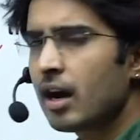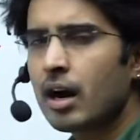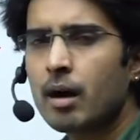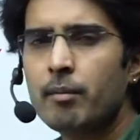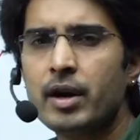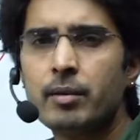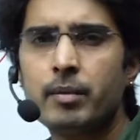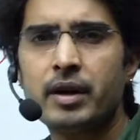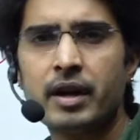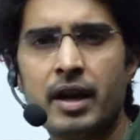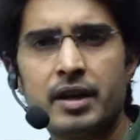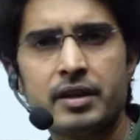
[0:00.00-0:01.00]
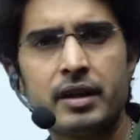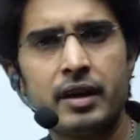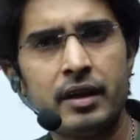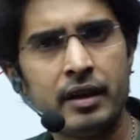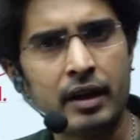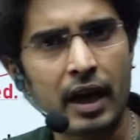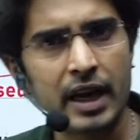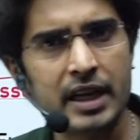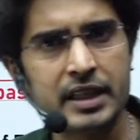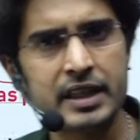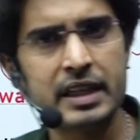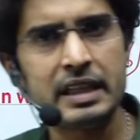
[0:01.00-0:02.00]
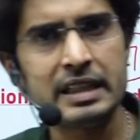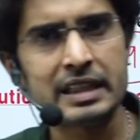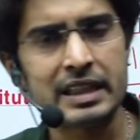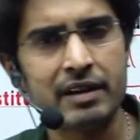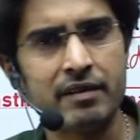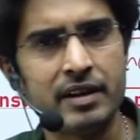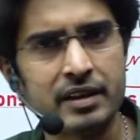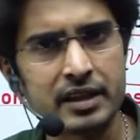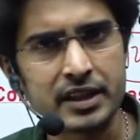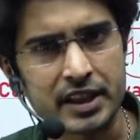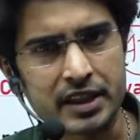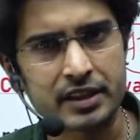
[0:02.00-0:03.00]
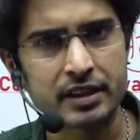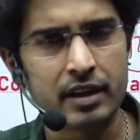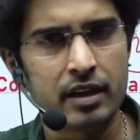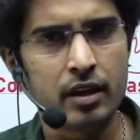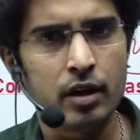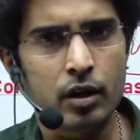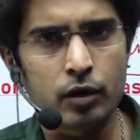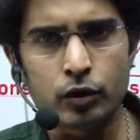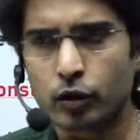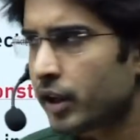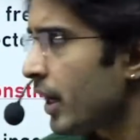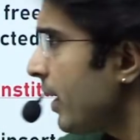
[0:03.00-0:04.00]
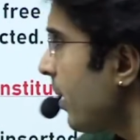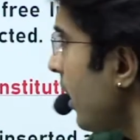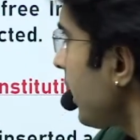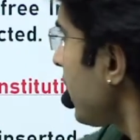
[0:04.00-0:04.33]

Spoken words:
Amendment Act 1976. So there are